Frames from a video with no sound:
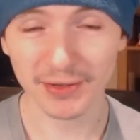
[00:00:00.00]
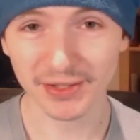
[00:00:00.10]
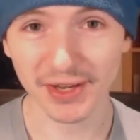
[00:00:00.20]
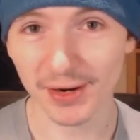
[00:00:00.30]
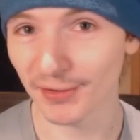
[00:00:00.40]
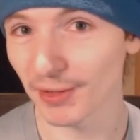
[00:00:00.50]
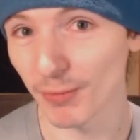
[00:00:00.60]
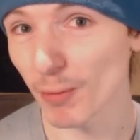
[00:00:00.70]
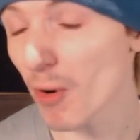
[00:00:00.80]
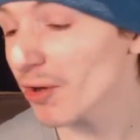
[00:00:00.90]
I'll start with the
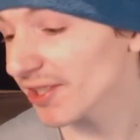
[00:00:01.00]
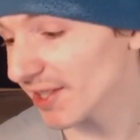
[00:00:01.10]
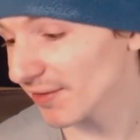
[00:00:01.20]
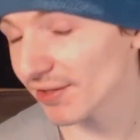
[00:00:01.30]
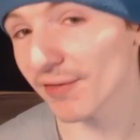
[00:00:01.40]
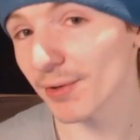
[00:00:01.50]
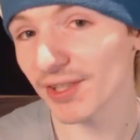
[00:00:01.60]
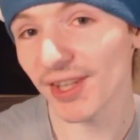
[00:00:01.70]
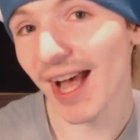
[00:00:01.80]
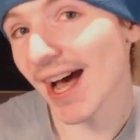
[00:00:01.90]
more positive stuff, which
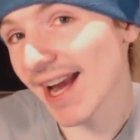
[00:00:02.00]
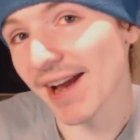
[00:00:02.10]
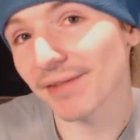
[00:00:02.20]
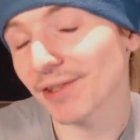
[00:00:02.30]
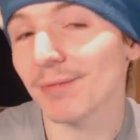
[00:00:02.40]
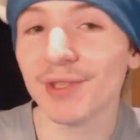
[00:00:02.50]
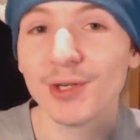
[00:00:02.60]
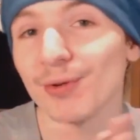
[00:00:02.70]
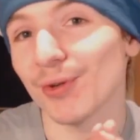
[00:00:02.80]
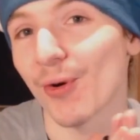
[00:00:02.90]
is that I have some
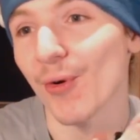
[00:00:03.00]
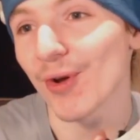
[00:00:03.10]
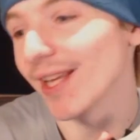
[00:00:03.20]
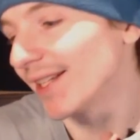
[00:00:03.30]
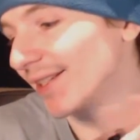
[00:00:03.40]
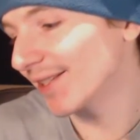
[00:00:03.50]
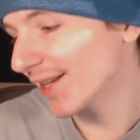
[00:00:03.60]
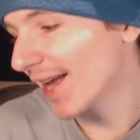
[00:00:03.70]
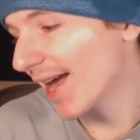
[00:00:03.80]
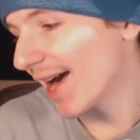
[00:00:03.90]
new toys.
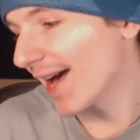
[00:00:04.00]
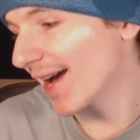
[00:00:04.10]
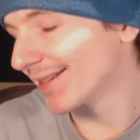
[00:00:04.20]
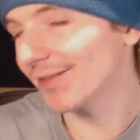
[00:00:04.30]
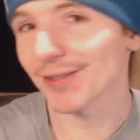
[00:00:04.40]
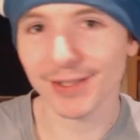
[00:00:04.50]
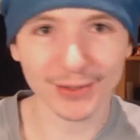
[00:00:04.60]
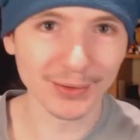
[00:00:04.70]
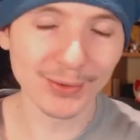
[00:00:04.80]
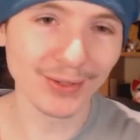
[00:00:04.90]
And this is
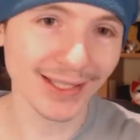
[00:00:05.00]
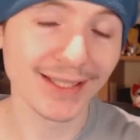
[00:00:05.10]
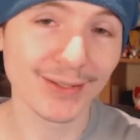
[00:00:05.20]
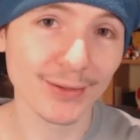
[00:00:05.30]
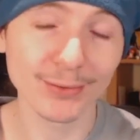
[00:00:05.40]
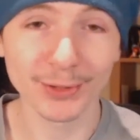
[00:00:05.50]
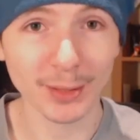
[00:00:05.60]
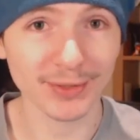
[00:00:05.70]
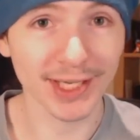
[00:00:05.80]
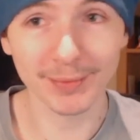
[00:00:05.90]
all in the
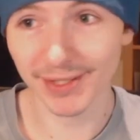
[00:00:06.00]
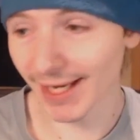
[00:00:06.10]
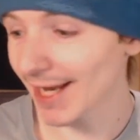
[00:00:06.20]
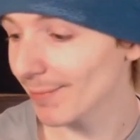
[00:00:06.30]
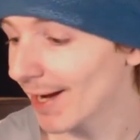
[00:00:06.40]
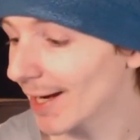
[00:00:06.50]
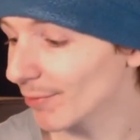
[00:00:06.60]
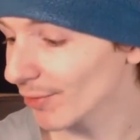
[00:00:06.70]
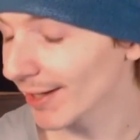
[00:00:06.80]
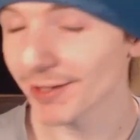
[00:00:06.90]
run-up to MCM. I
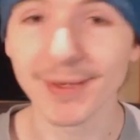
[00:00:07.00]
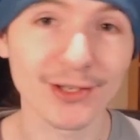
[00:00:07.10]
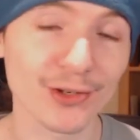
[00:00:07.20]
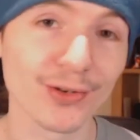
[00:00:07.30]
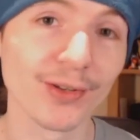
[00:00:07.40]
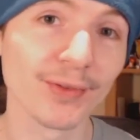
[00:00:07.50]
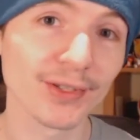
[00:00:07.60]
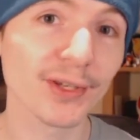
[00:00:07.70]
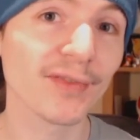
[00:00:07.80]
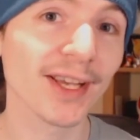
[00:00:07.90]
am trying to make sure that the
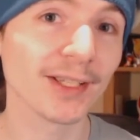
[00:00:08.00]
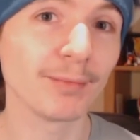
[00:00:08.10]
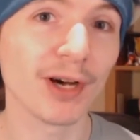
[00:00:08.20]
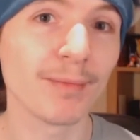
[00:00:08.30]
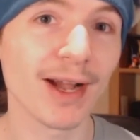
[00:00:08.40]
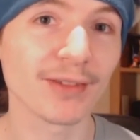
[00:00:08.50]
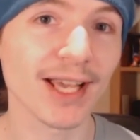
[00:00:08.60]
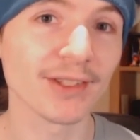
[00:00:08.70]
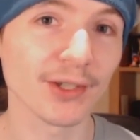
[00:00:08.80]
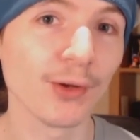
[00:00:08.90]
stuff I can pump out
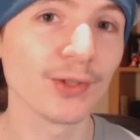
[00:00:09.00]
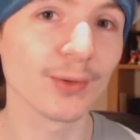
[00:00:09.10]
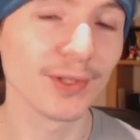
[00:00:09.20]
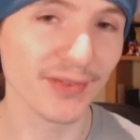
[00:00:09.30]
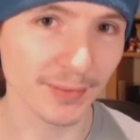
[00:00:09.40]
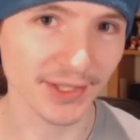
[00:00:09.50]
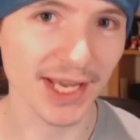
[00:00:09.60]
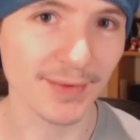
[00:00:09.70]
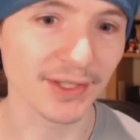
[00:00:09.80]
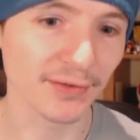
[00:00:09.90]
as a consequence of
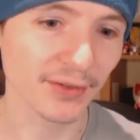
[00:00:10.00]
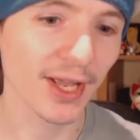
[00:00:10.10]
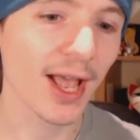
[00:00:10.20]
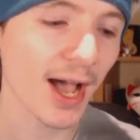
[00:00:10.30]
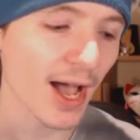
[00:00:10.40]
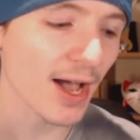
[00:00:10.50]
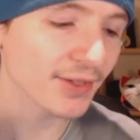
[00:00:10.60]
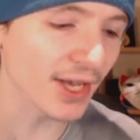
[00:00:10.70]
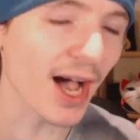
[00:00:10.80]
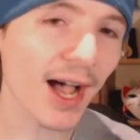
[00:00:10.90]
MCM is of
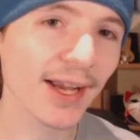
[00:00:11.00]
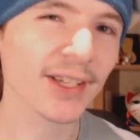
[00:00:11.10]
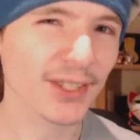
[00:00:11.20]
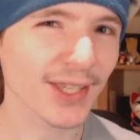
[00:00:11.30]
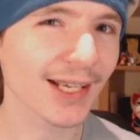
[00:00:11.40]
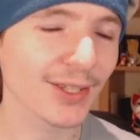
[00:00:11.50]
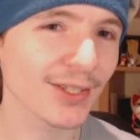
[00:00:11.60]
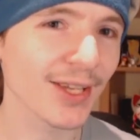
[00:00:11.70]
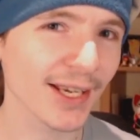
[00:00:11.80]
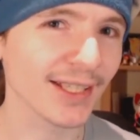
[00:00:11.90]
as high a standard
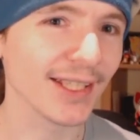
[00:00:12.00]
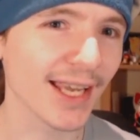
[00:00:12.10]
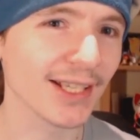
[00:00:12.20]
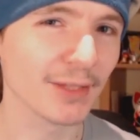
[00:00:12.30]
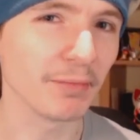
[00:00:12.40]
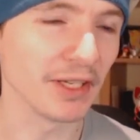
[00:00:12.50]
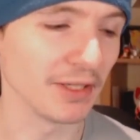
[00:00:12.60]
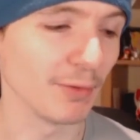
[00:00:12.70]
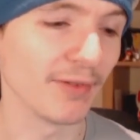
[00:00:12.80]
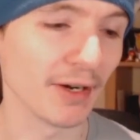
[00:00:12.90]
as I can get it to
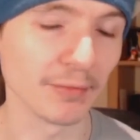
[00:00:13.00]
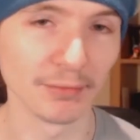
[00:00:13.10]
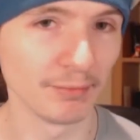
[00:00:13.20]
be without